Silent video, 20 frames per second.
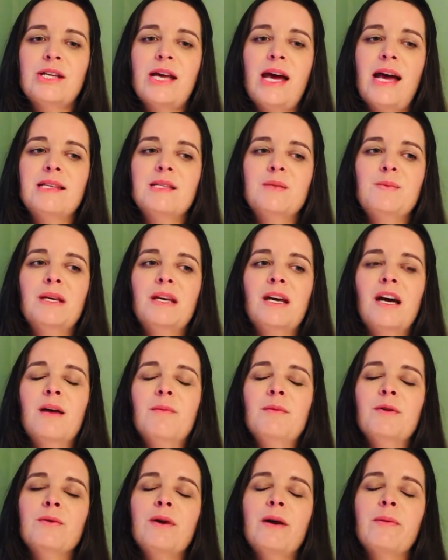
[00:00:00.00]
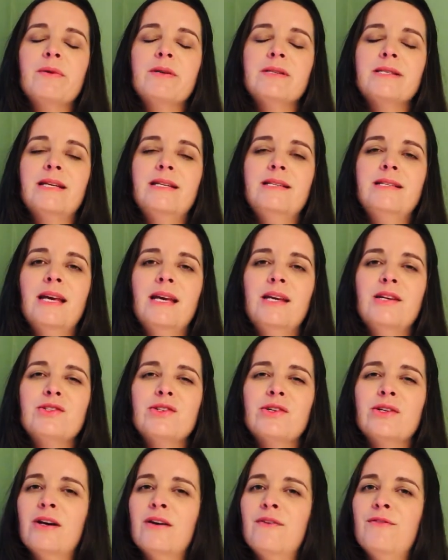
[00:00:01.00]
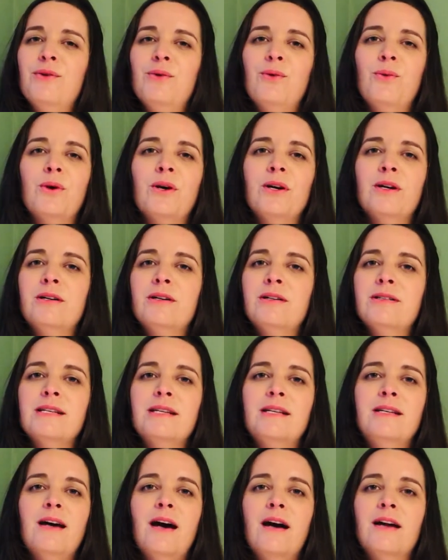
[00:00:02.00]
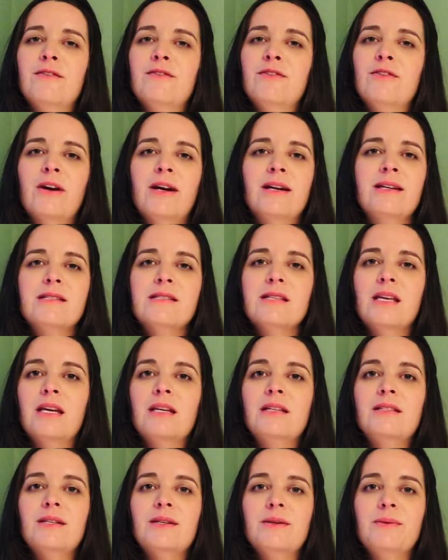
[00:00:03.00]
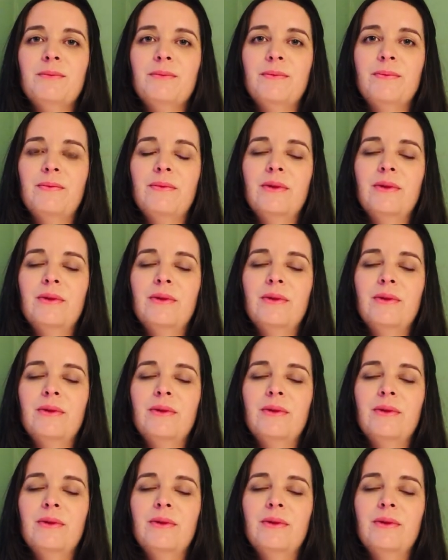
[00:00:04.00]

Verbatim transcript: has become a representation of the world and not of Christ's kingdom.